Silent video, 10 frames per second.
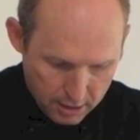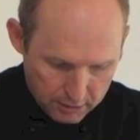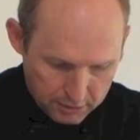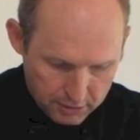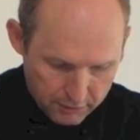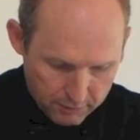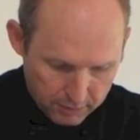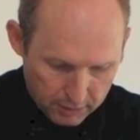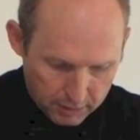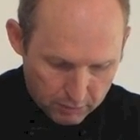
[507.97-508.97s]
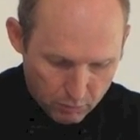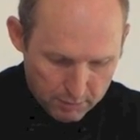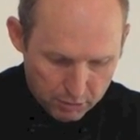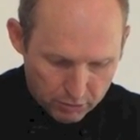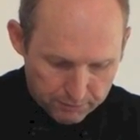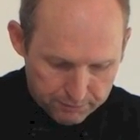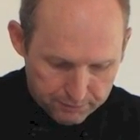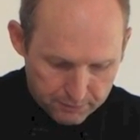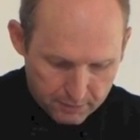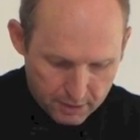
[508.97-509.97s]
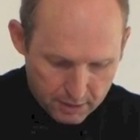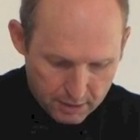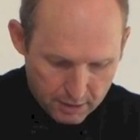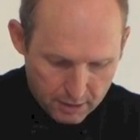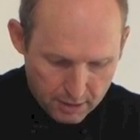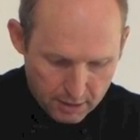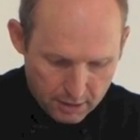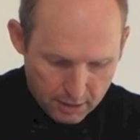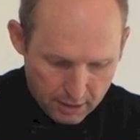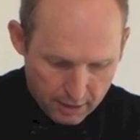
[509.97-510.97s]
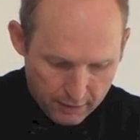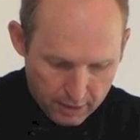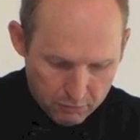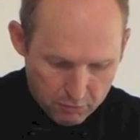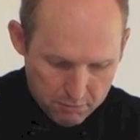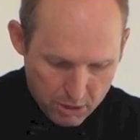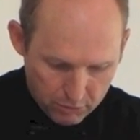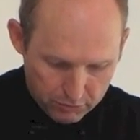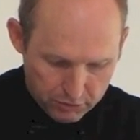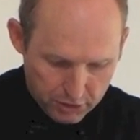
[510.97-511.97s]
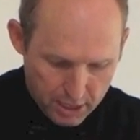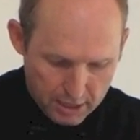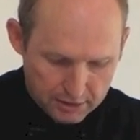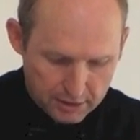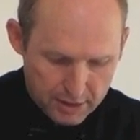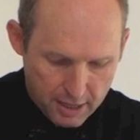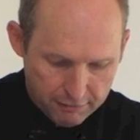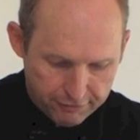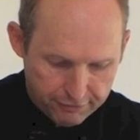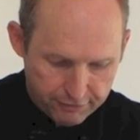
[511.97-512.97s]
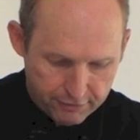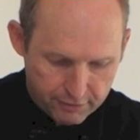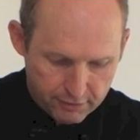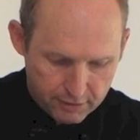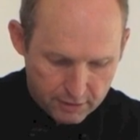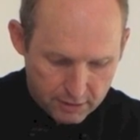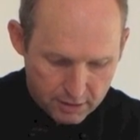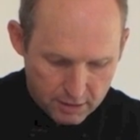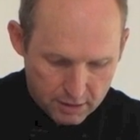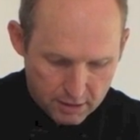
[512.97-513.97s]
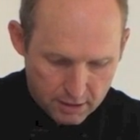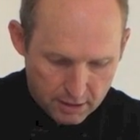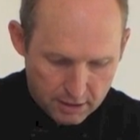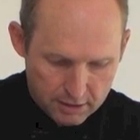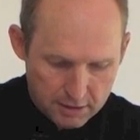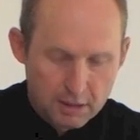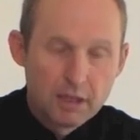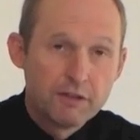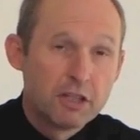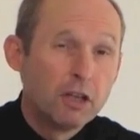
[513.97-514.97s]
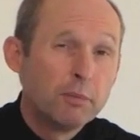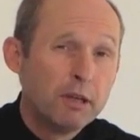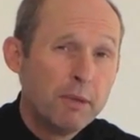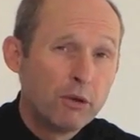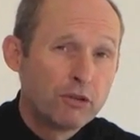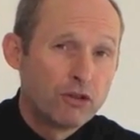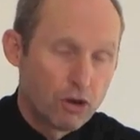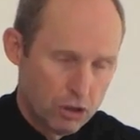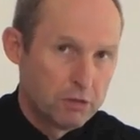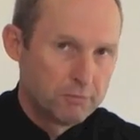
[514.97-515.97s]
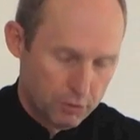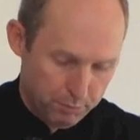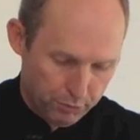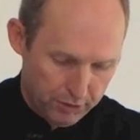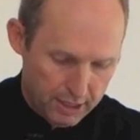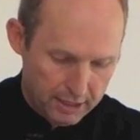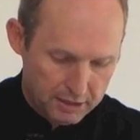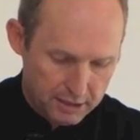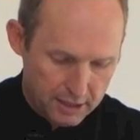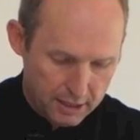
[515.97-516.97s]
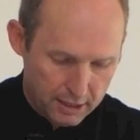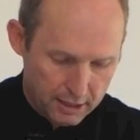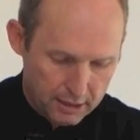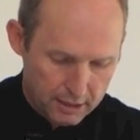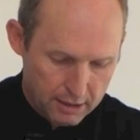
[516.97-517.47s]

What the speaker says: and just give them a little wibble. And they will melt just enough to give us a little bit of melted chocolate to put the eggs together.